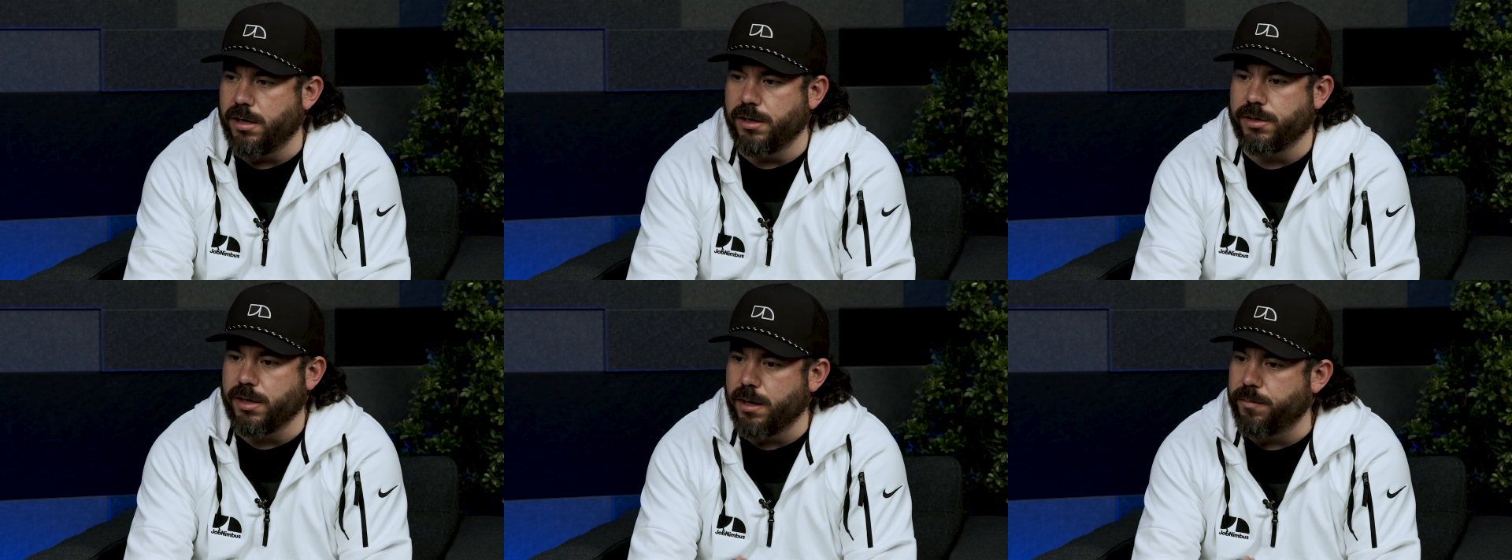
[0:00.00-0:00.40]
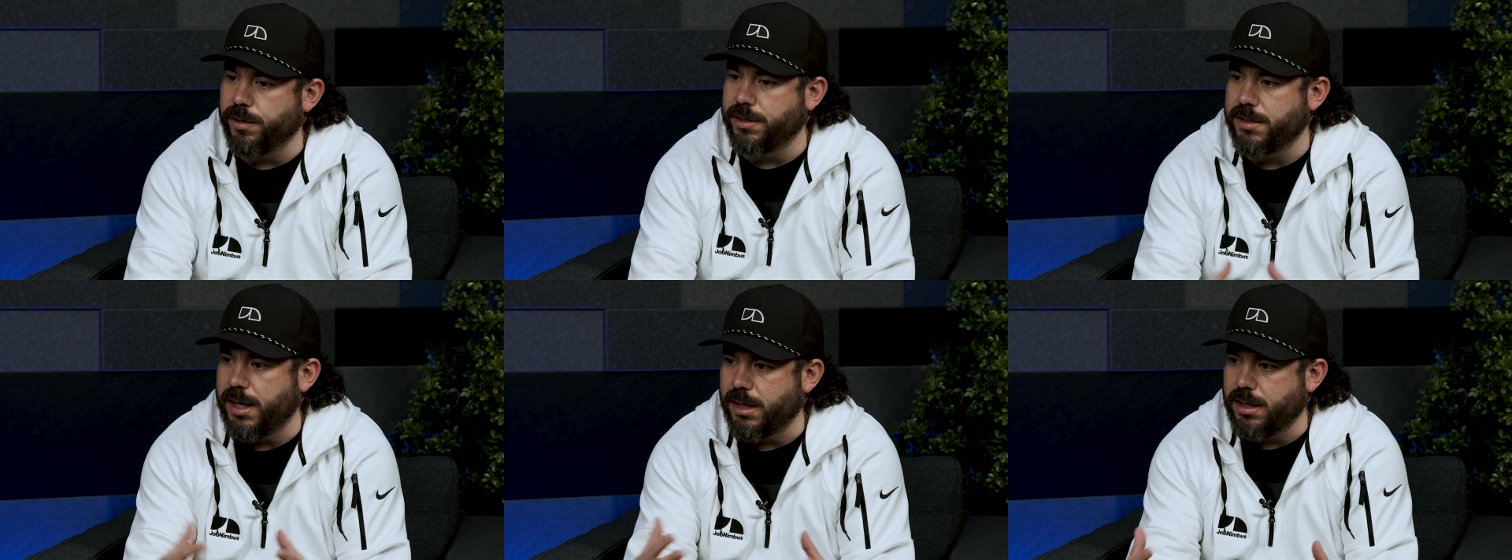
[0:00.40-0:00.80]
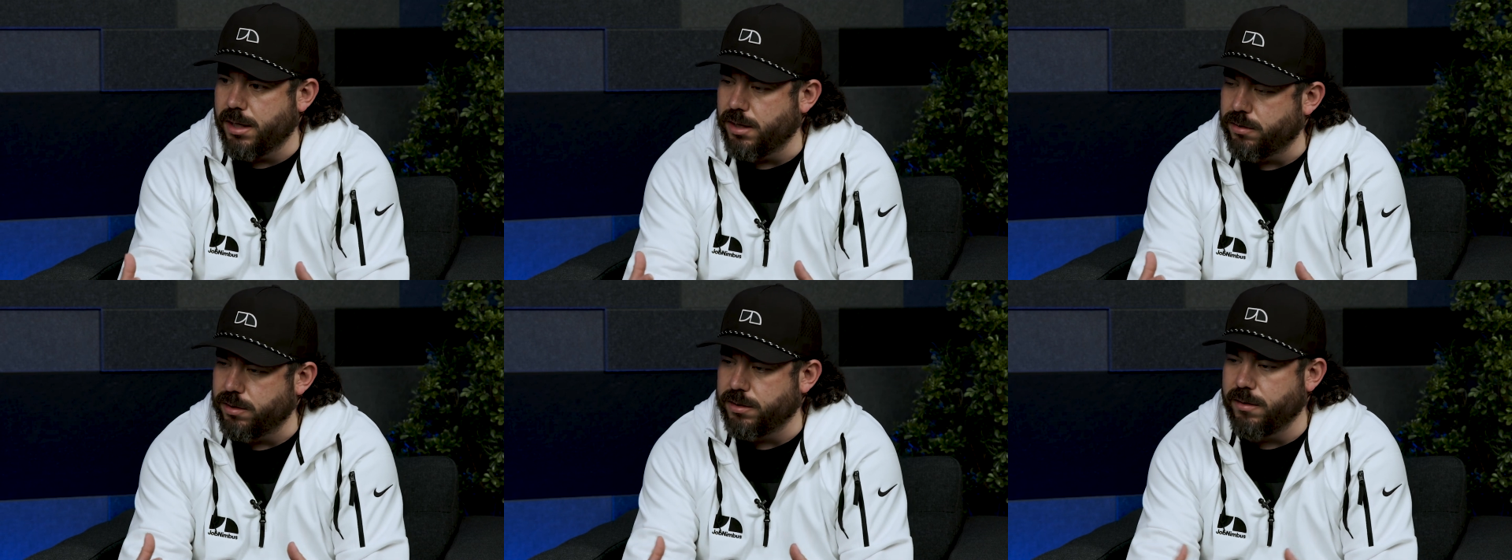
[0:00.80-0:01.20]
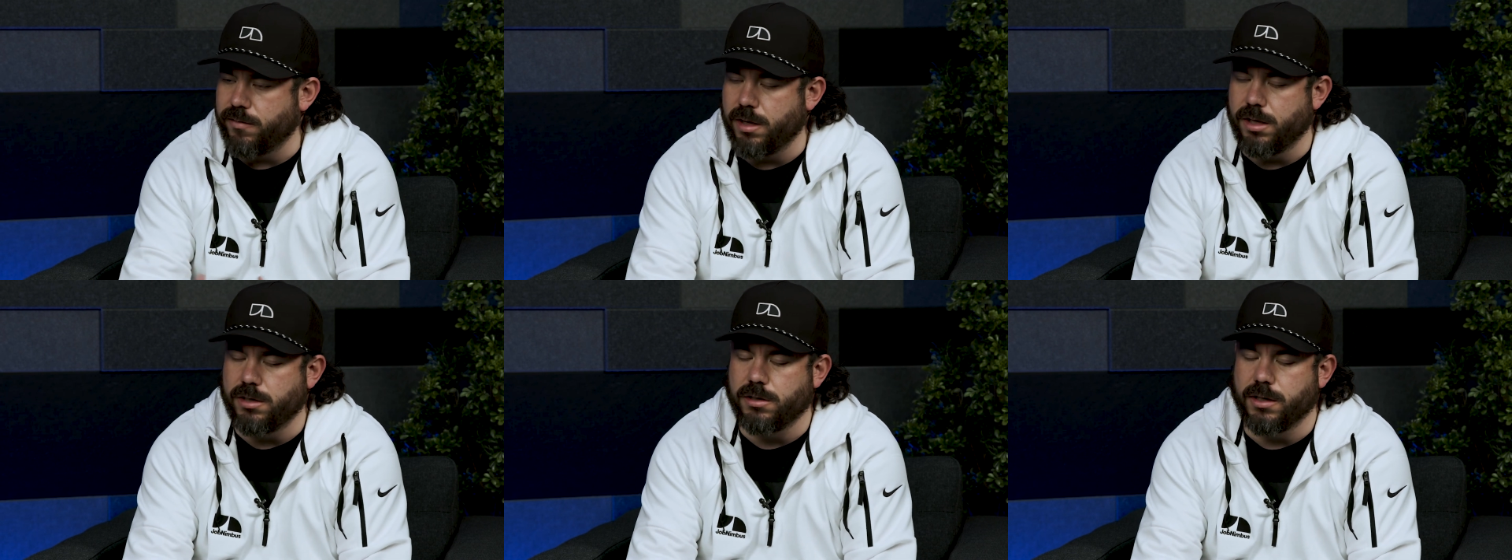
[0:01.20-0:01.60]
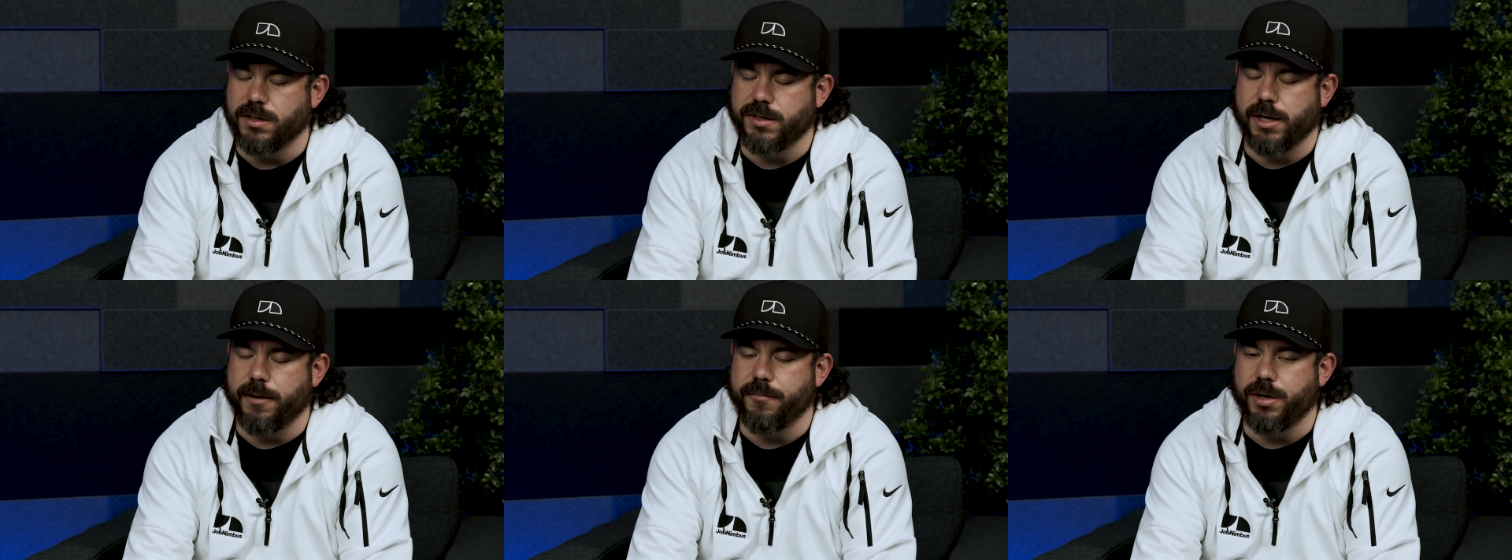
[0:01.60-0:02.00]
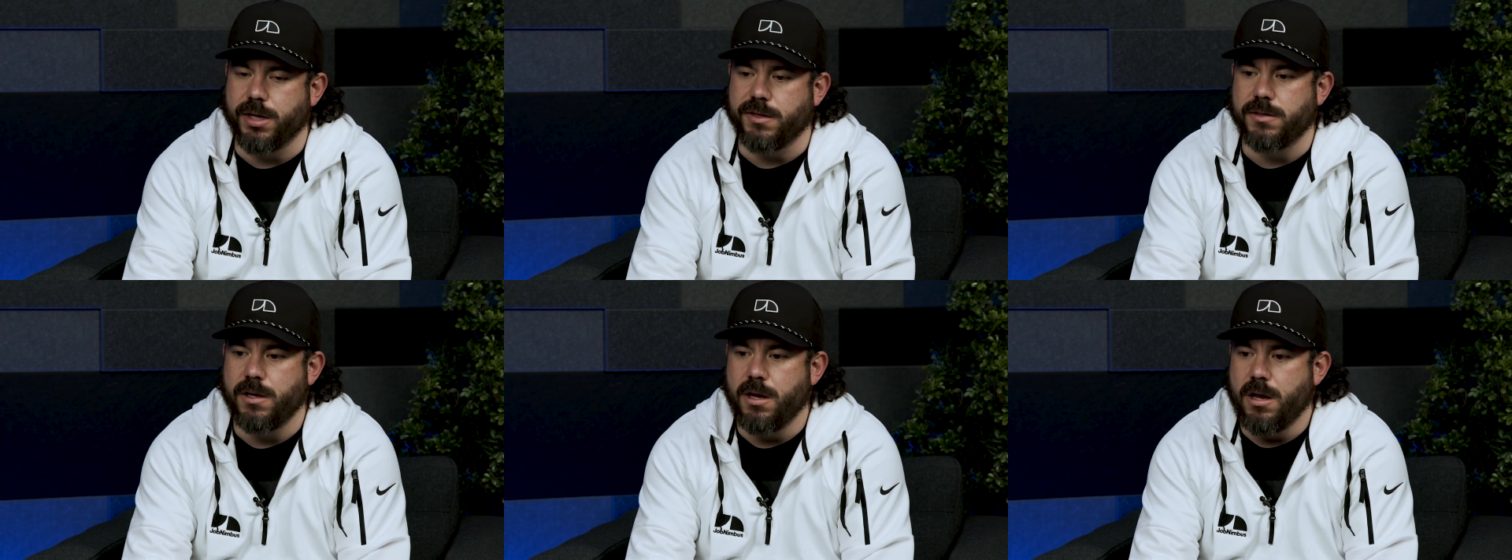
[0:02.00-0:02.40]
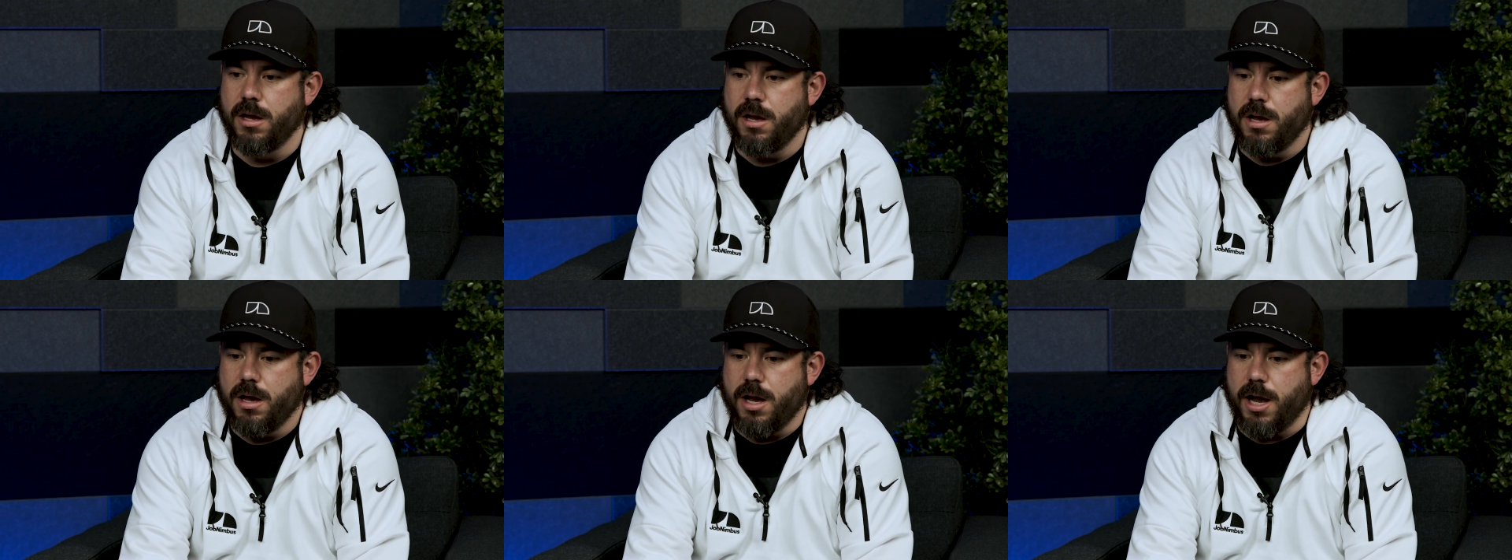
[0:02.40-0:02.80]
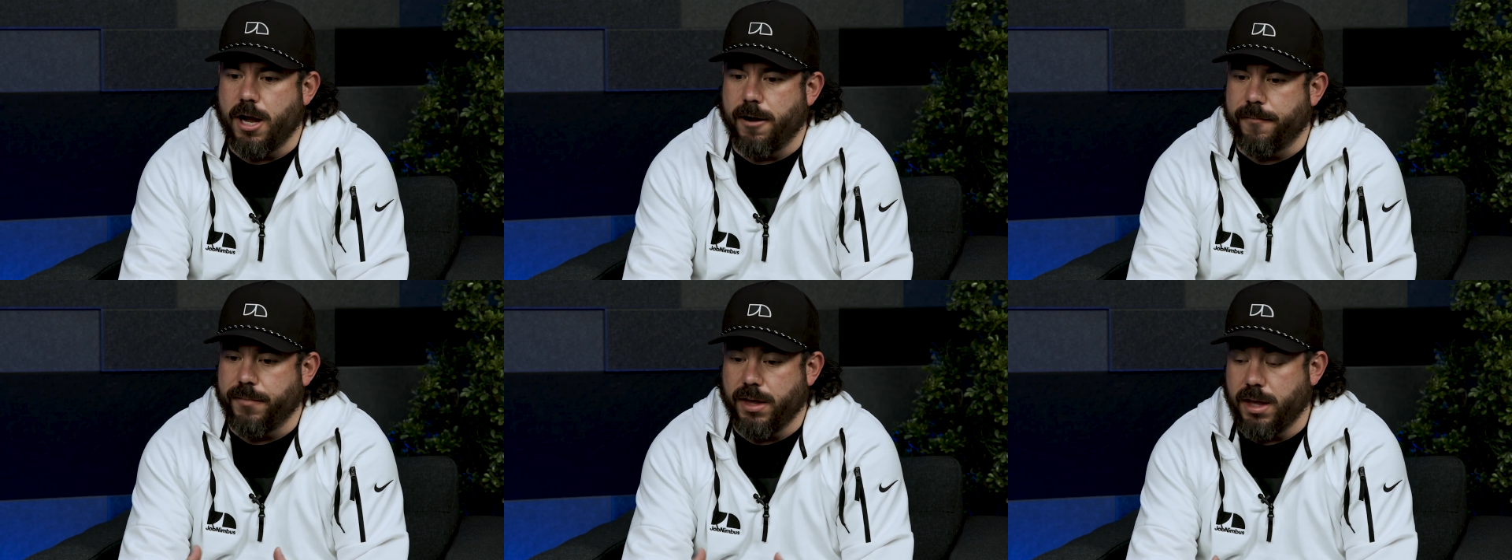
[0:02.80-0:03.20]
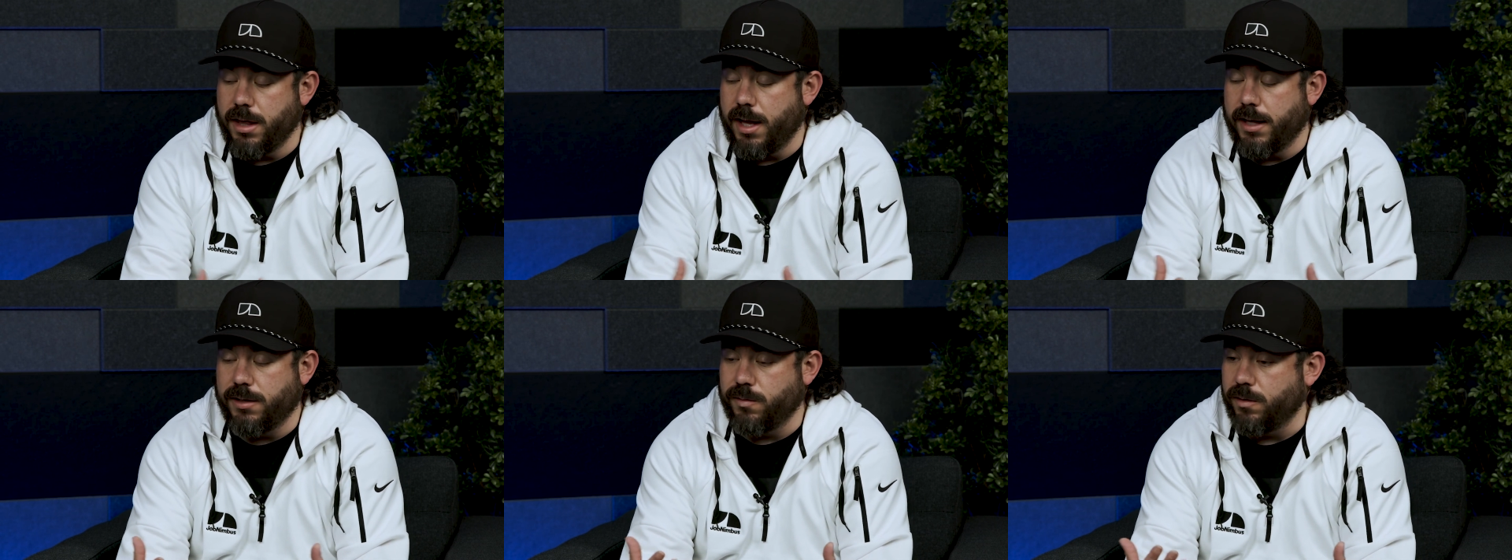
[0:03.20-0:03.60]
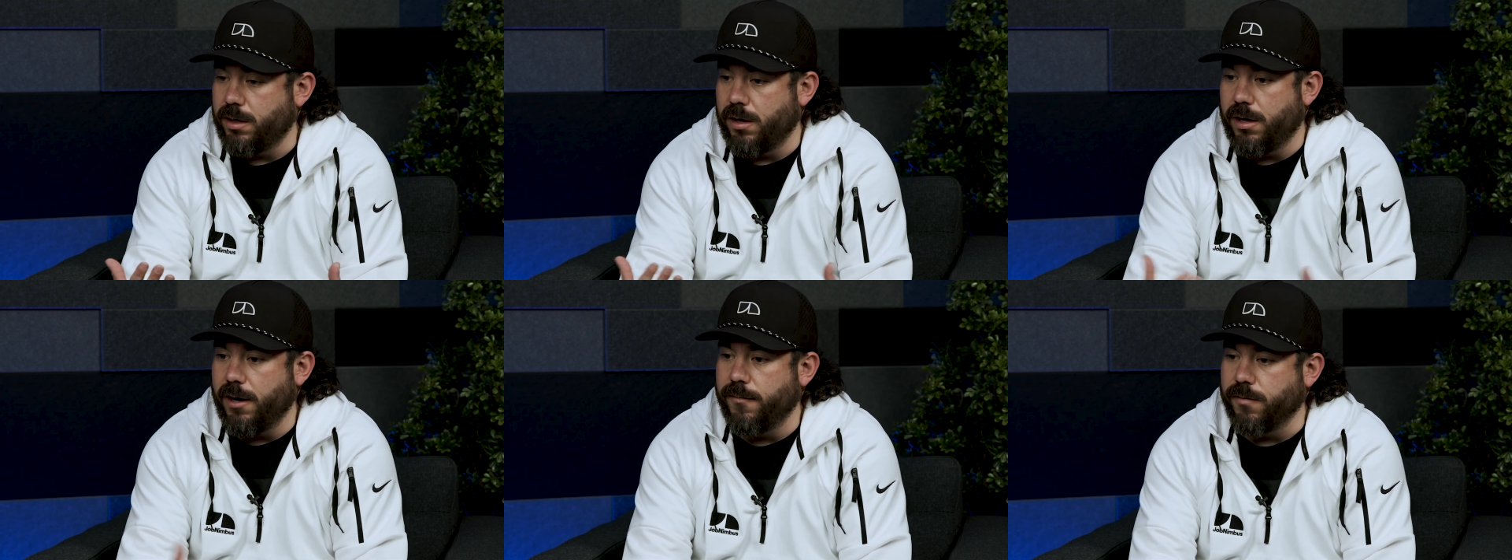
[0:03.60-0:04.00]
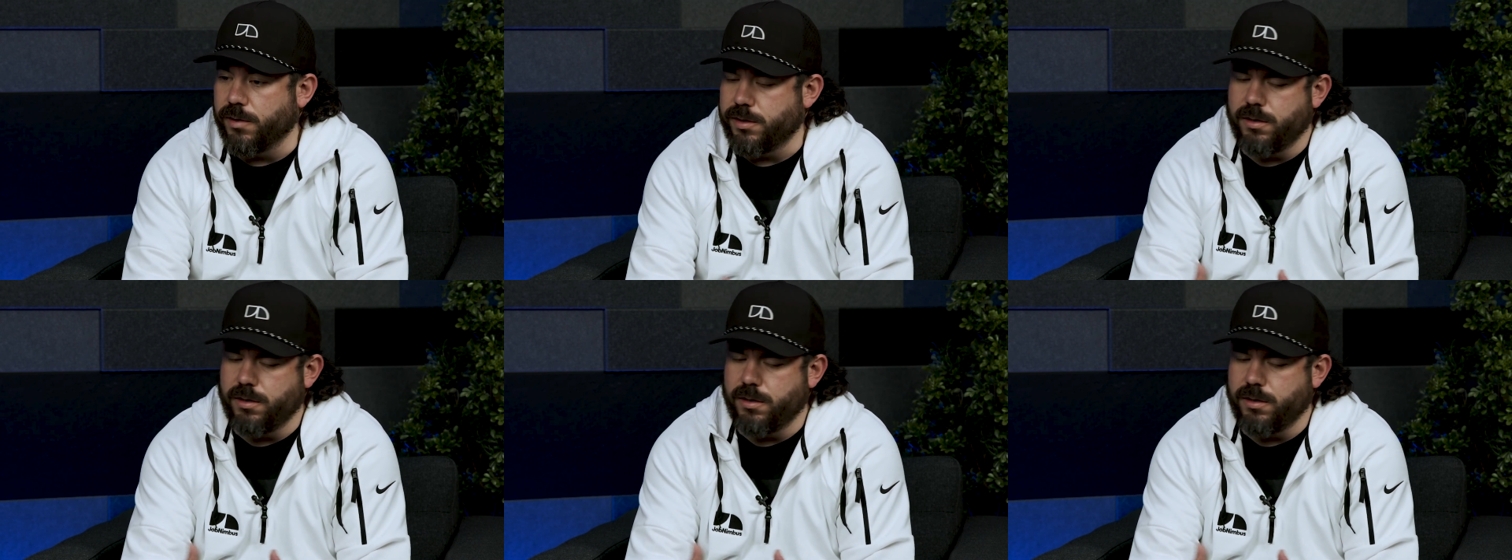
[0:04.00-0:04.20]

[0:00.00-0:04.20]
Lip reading: They're trying to protect the interests of the insurance companies, and that's what they're there for.